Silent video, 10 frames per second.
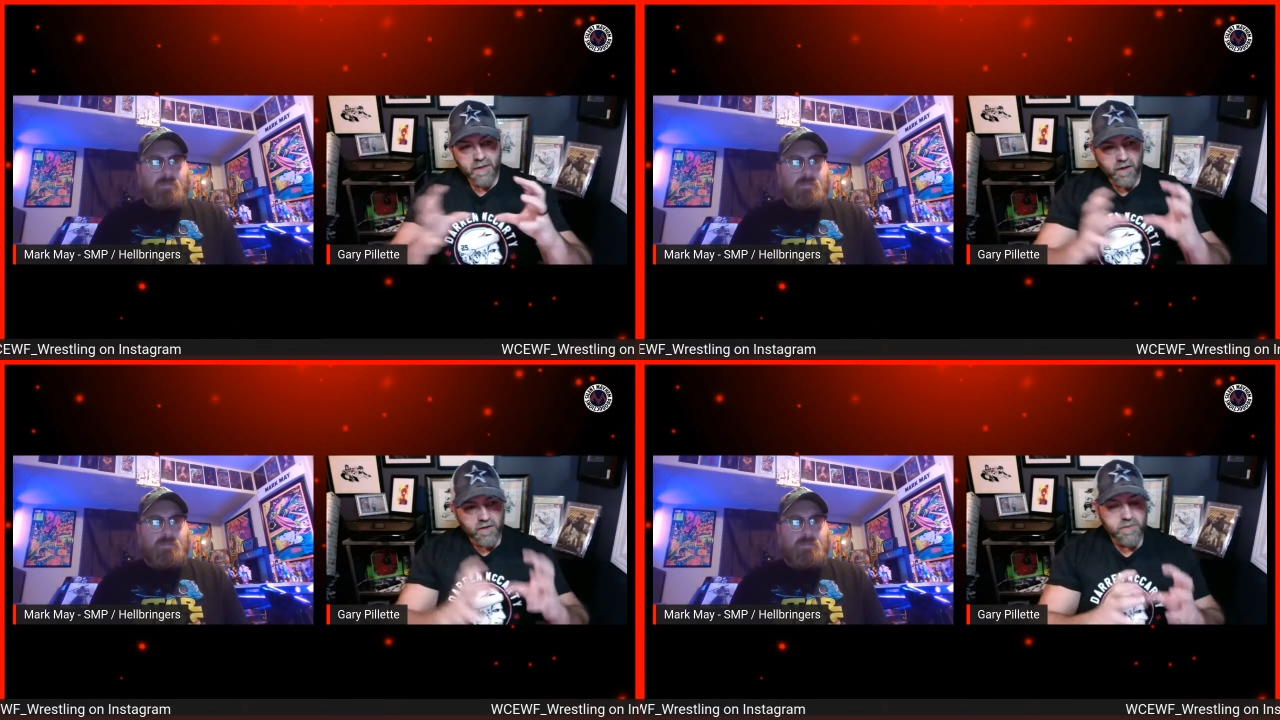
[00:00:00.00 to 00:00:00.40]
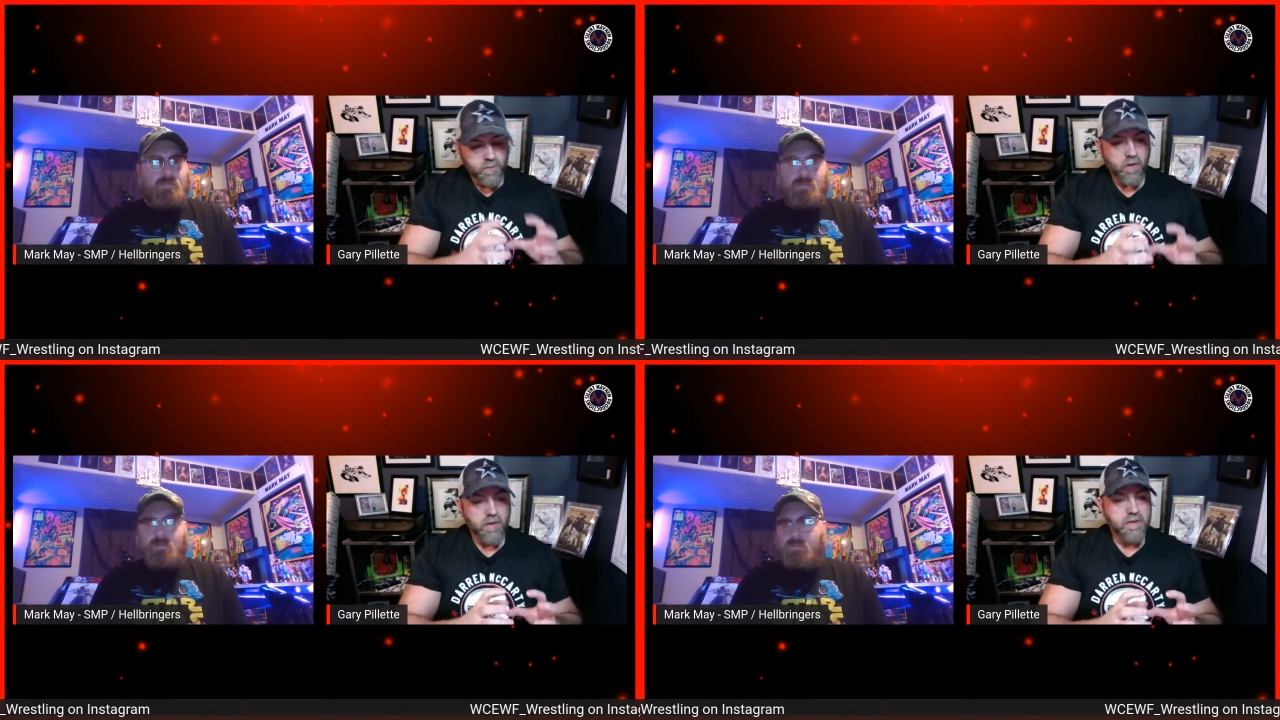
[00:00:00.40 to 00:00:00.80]
Speaker 1: on a
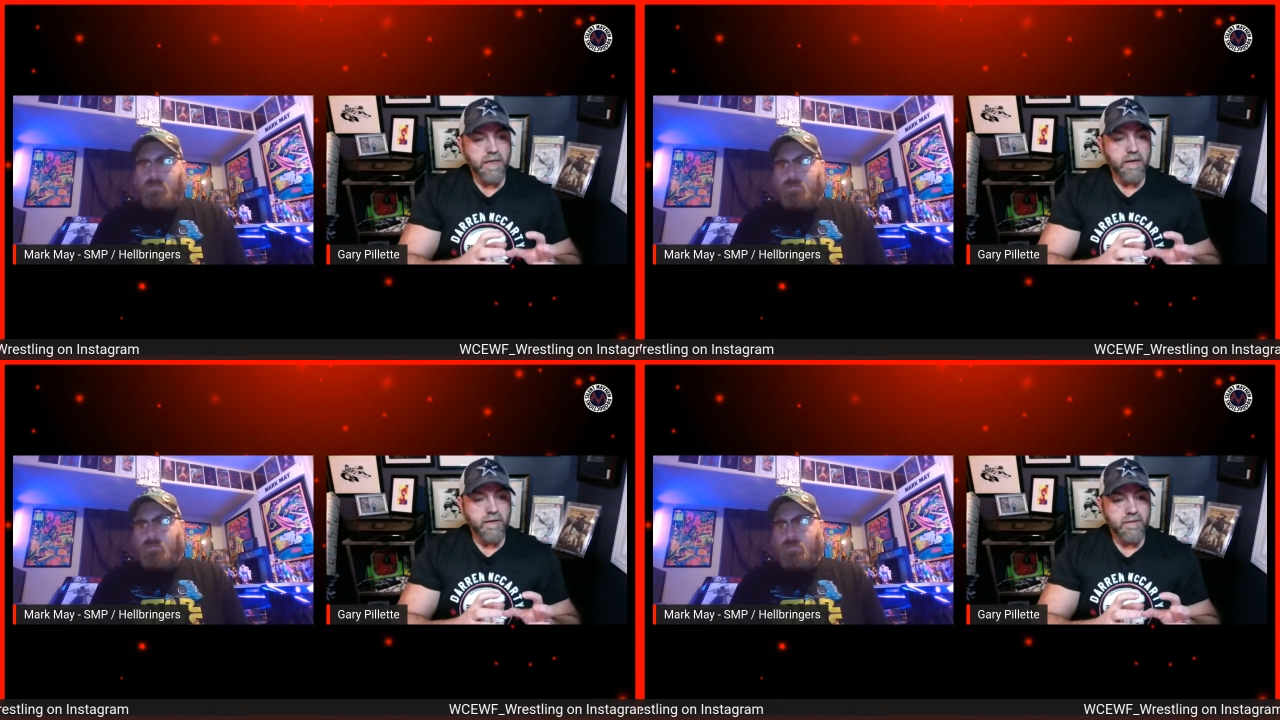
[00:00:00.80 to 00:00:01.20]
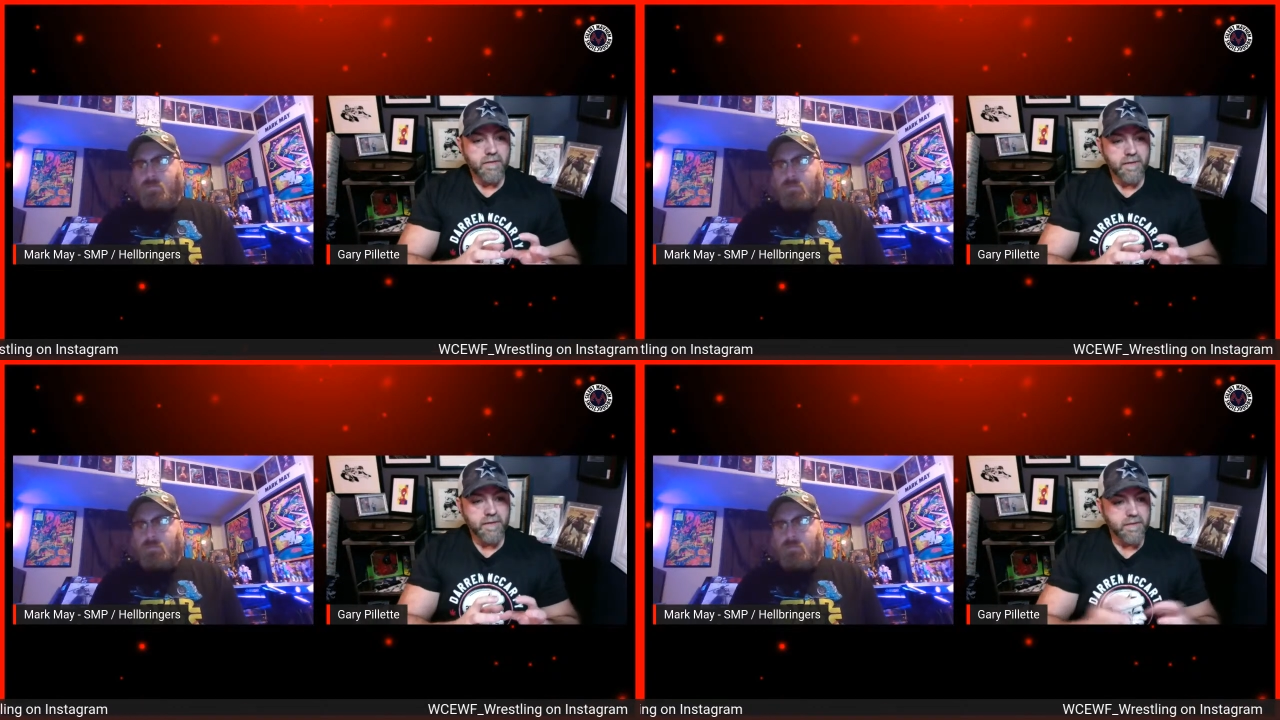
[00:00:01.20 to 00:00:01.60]
smaller scale,
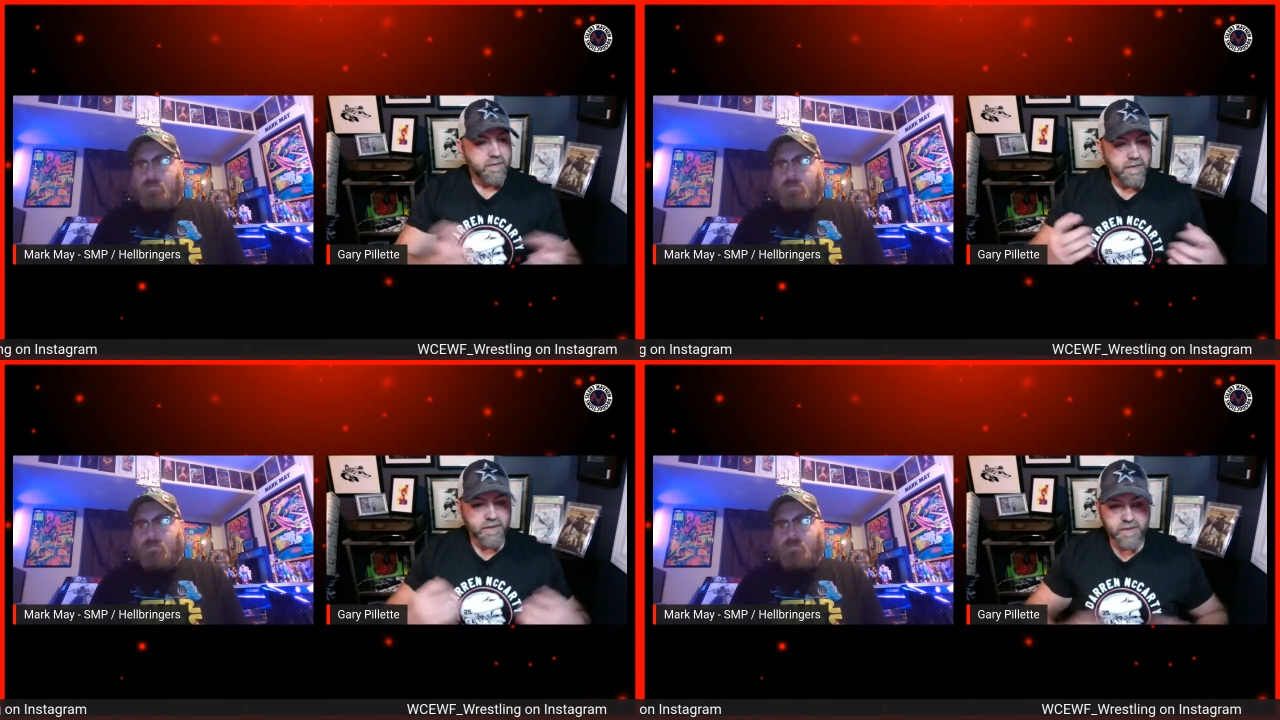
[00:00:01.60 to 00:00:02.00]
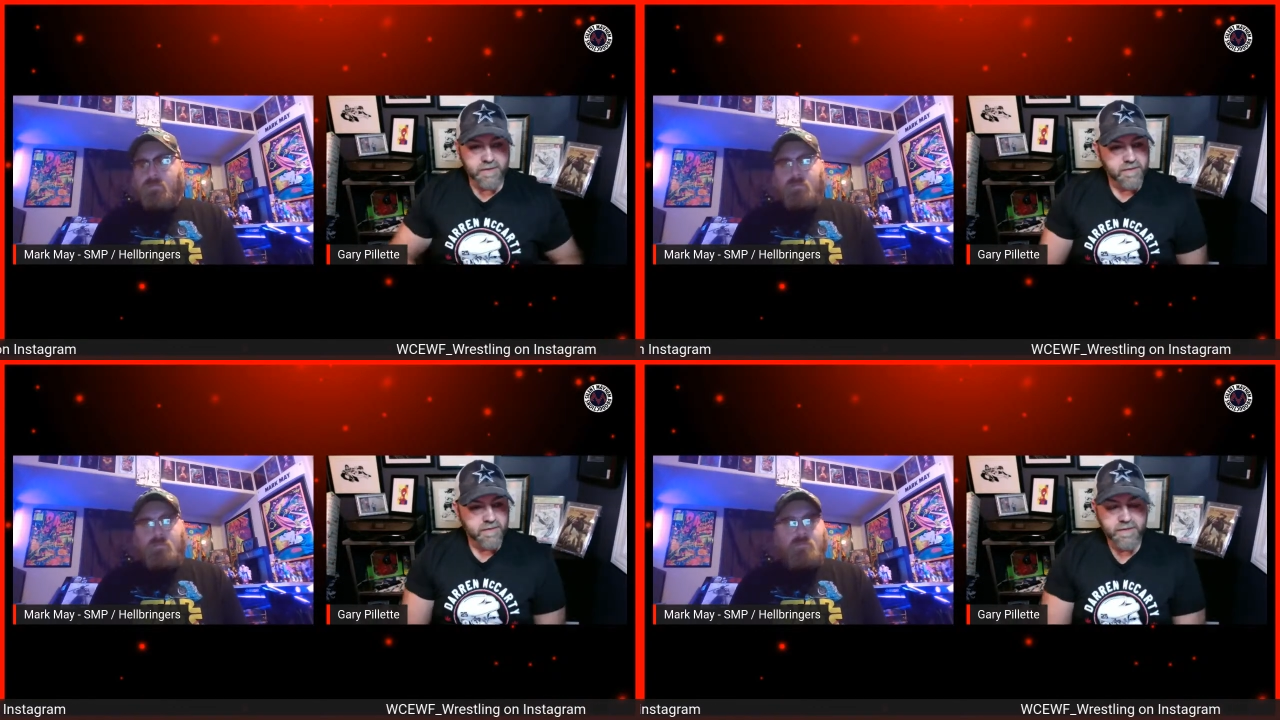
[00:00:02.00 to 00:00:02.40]
and it
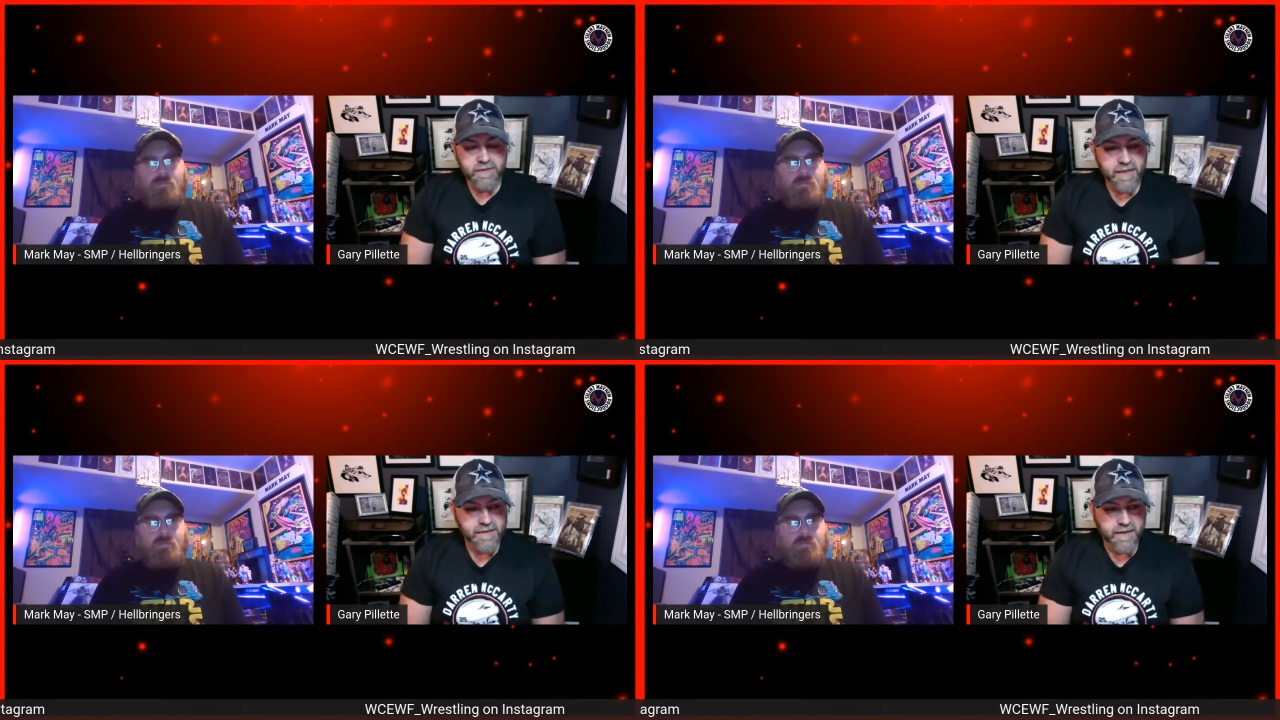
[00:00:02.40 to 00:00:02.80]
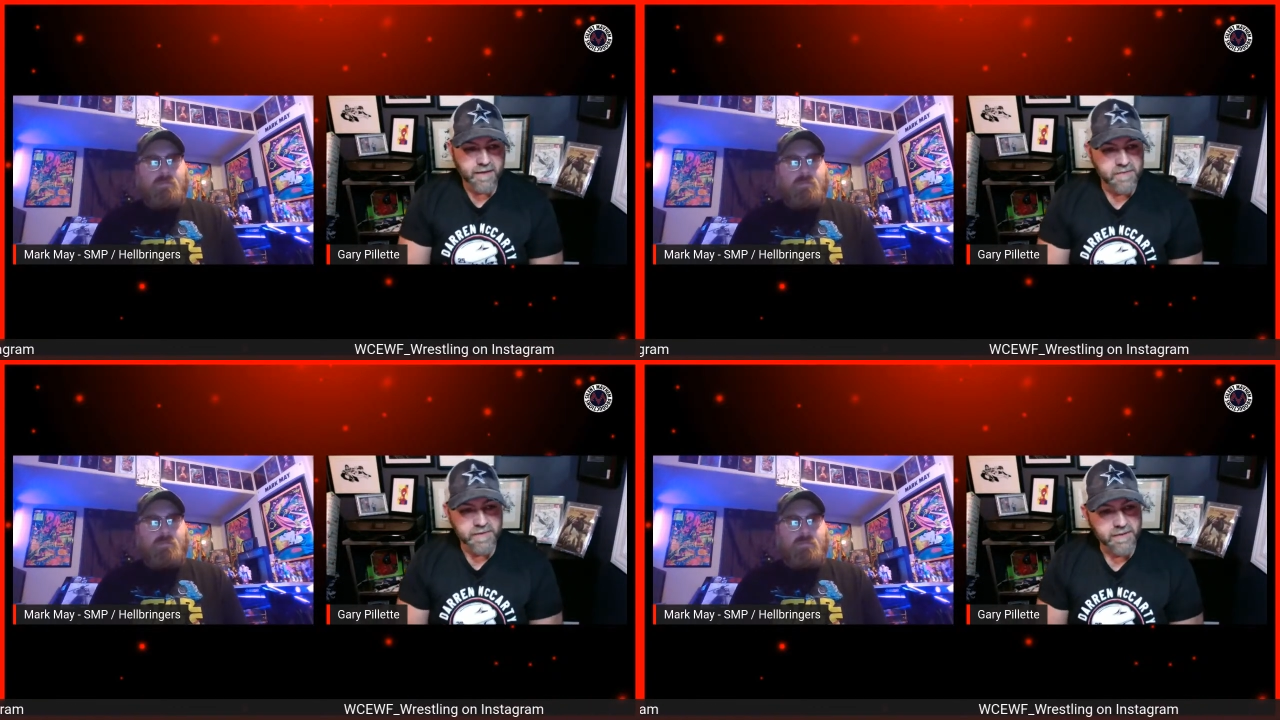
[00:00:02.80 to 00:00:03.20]
just you guys got to
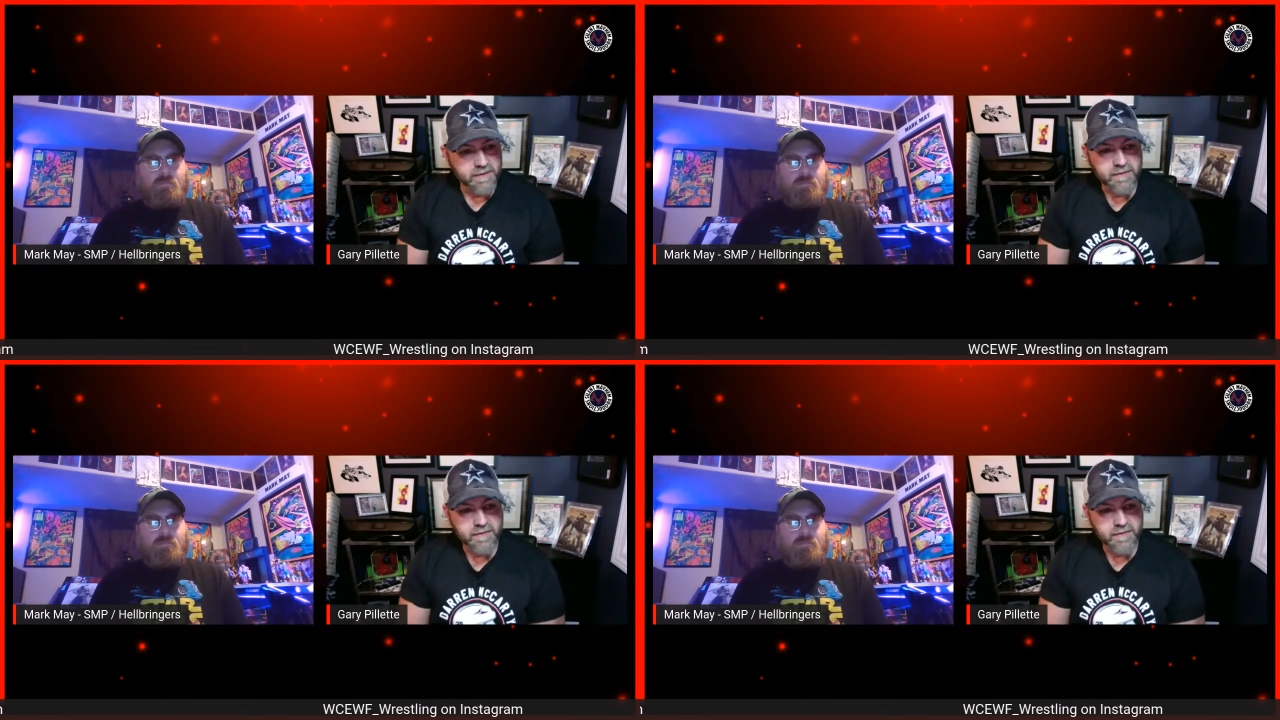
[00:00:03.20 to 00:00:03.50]
come see it.